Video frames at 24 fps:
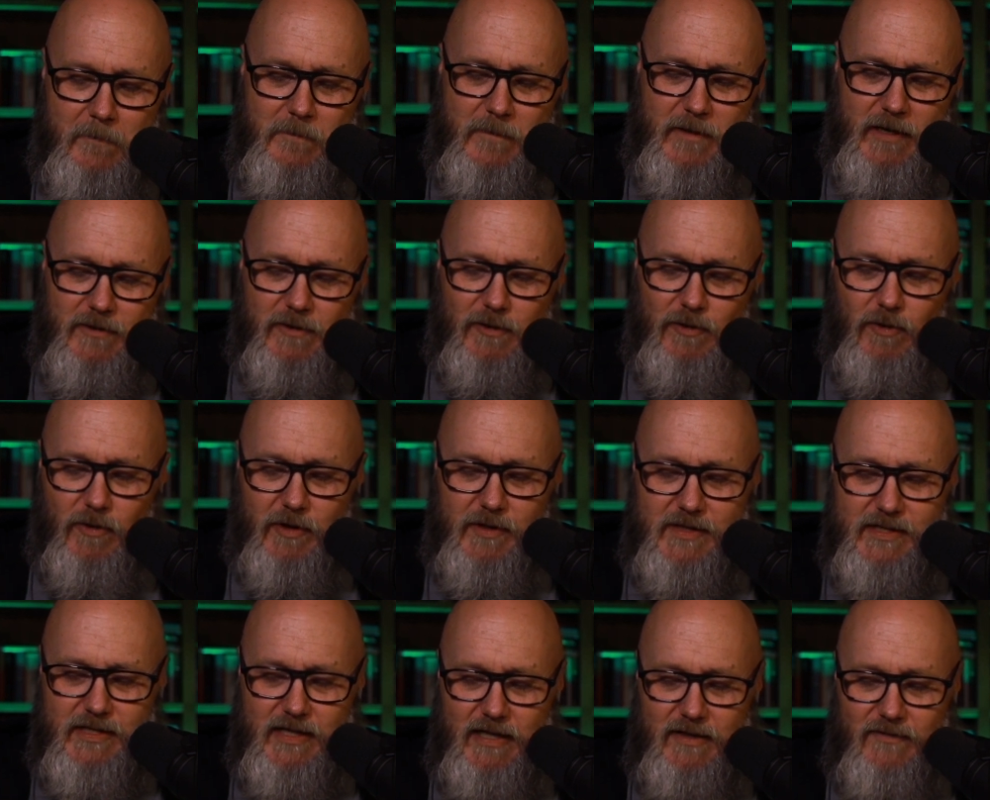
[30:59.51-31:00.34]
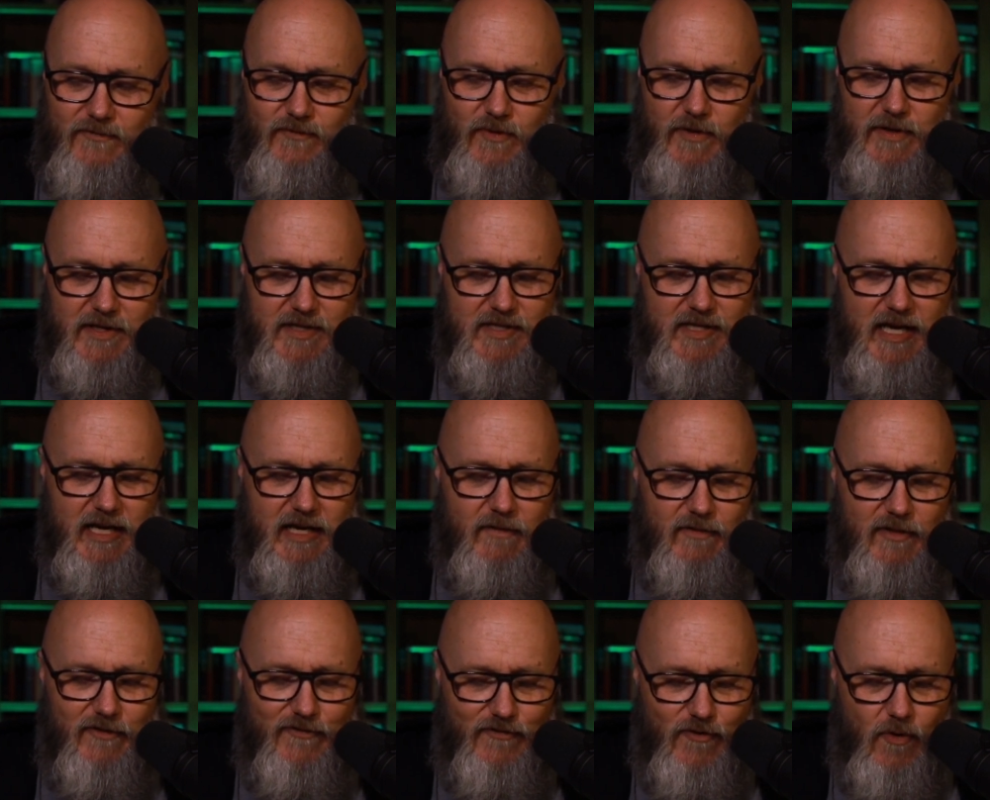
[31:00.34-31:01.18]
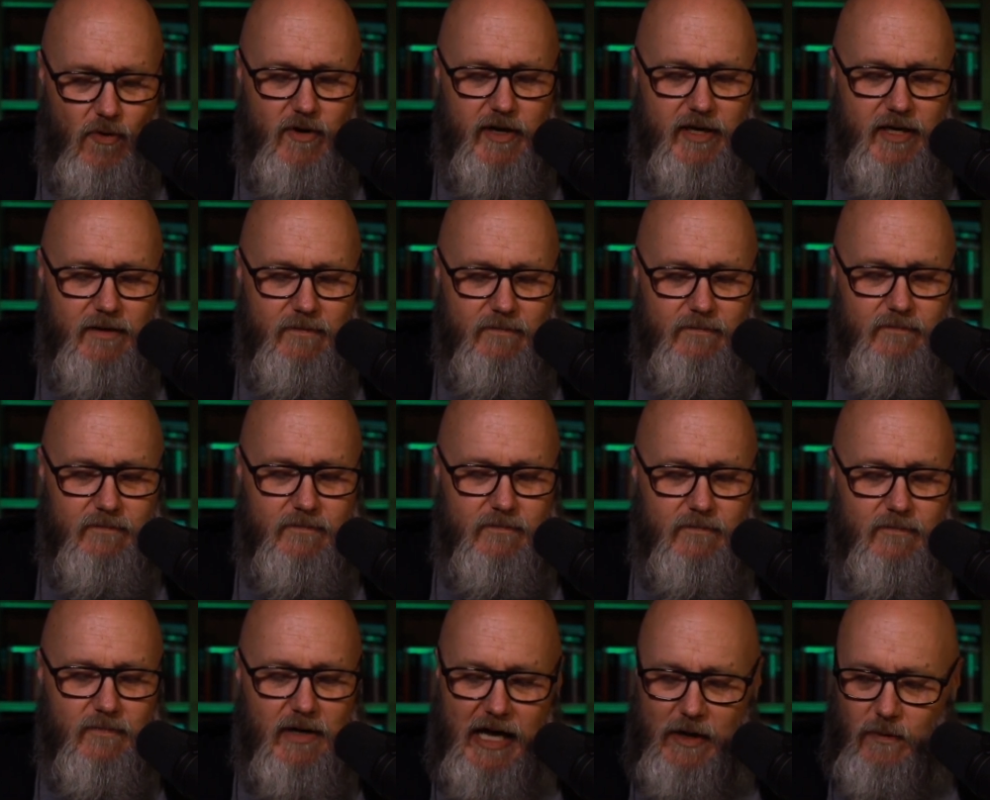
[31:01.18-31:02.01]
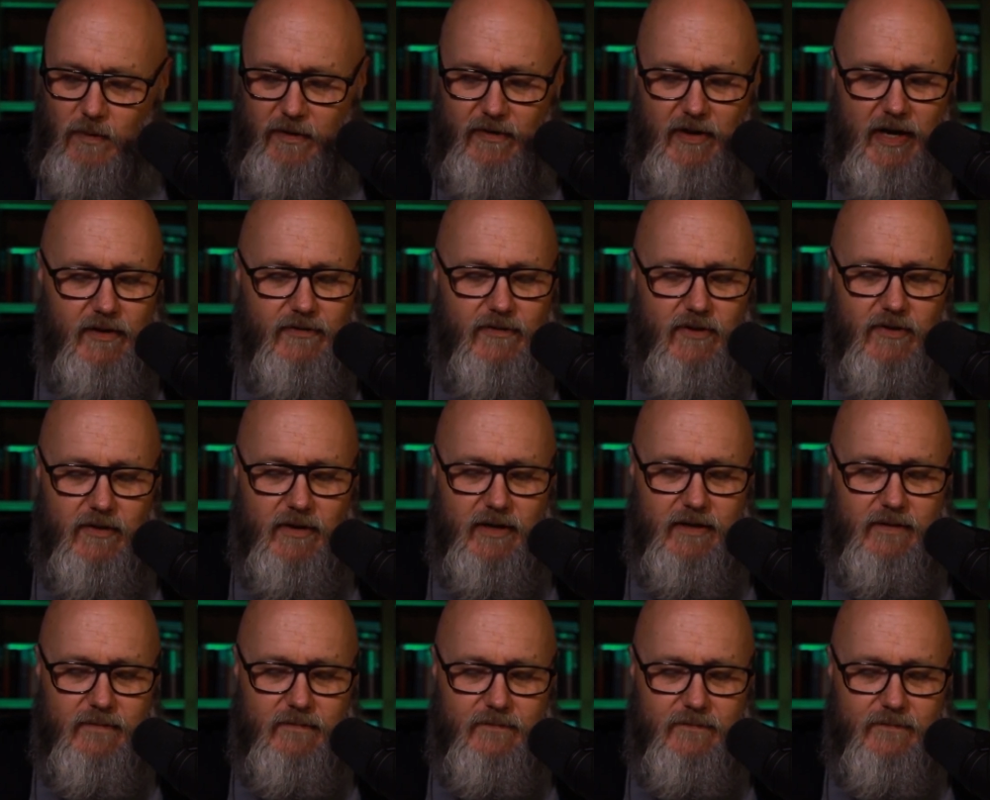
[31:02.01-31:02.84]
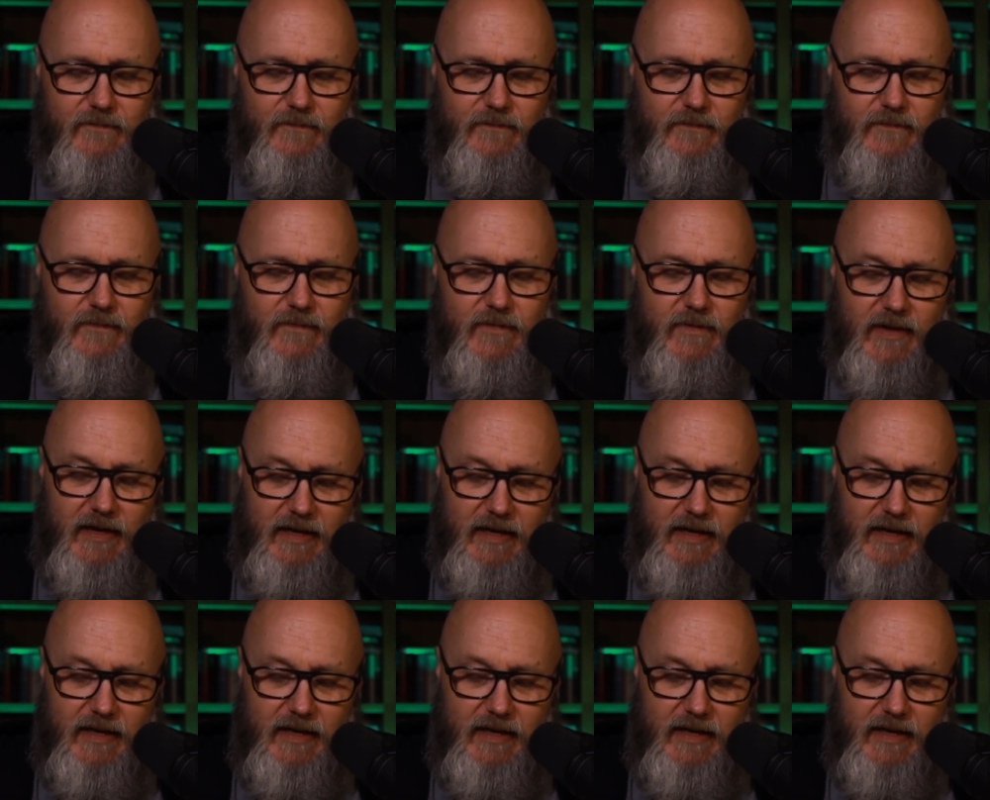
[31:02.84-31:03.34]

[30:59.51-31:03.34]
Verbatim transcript: And the Lord said, for the sake of the 40, I will not do it. Then